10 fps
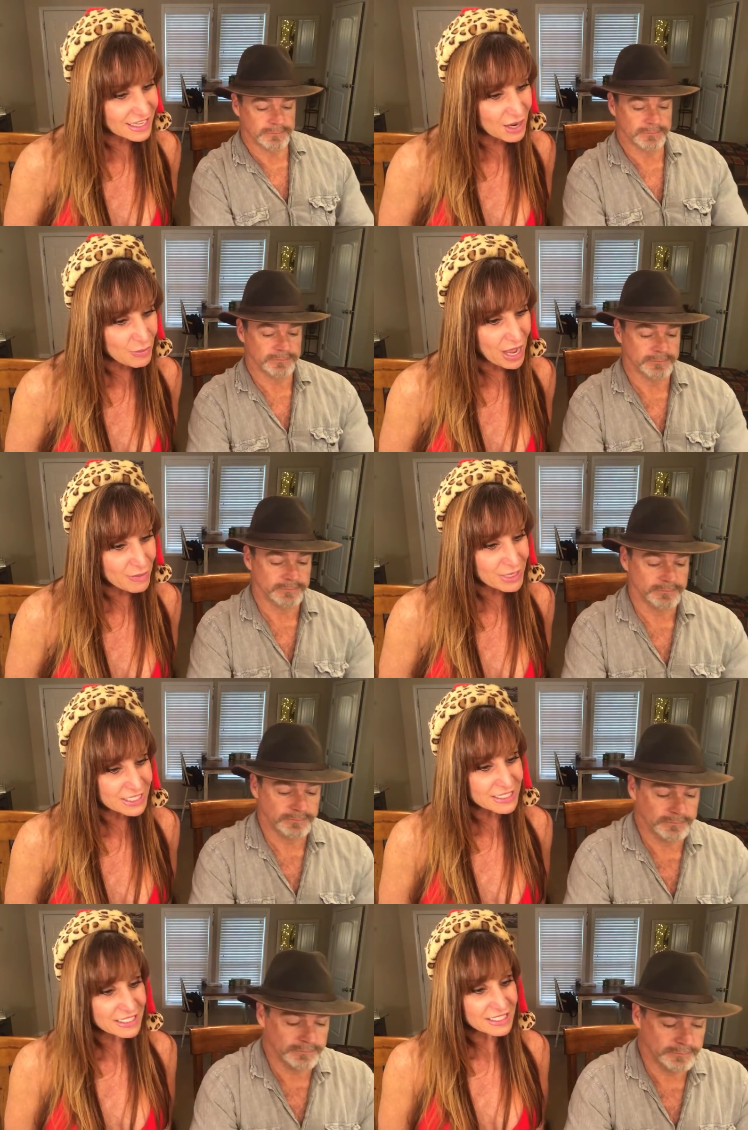Speaker 1: how Bob
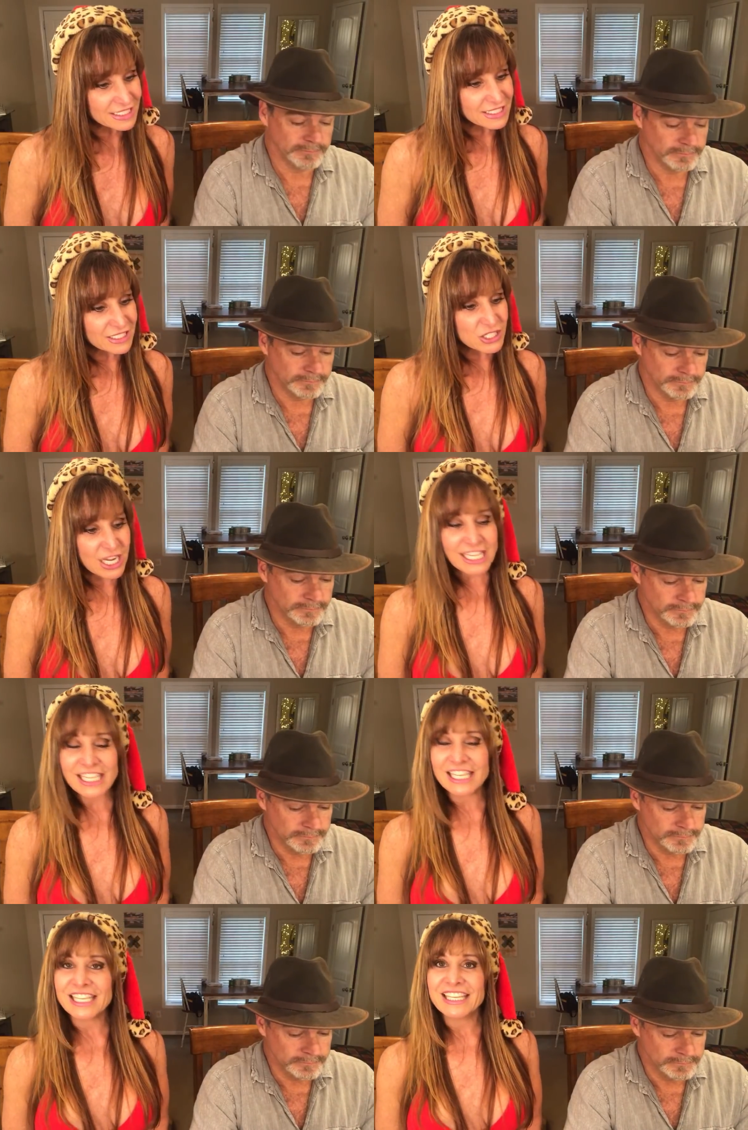is. Shecky.
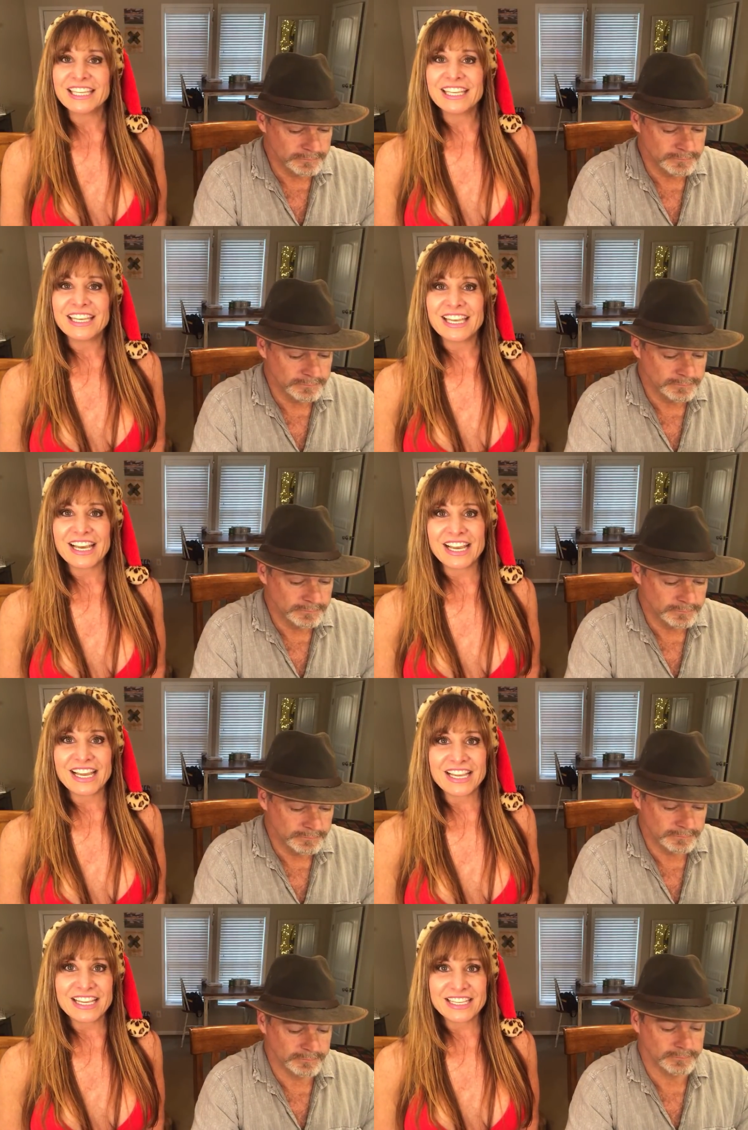
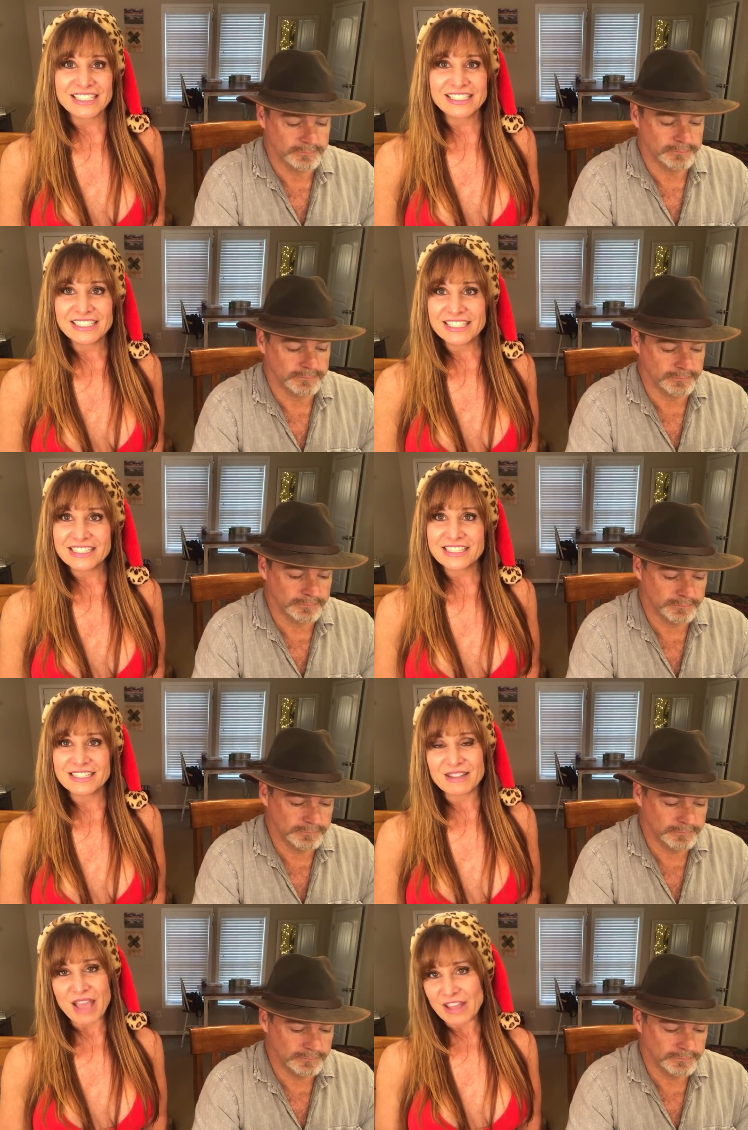Uh, he's mm
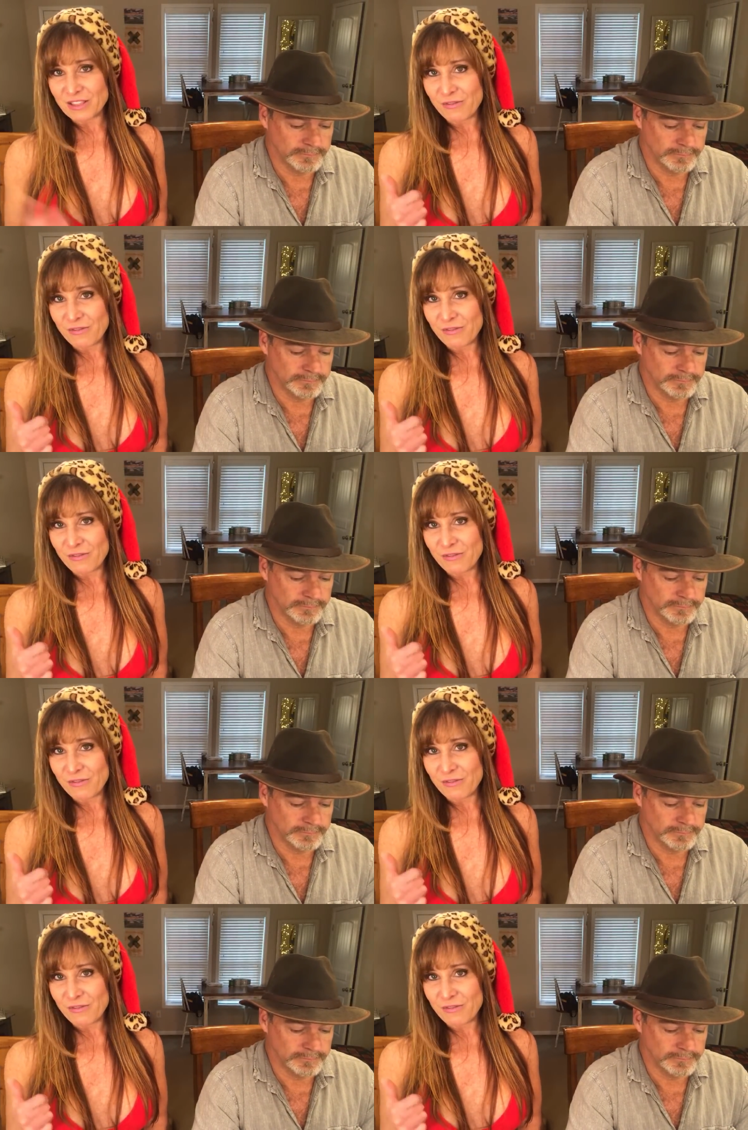-hmm. at the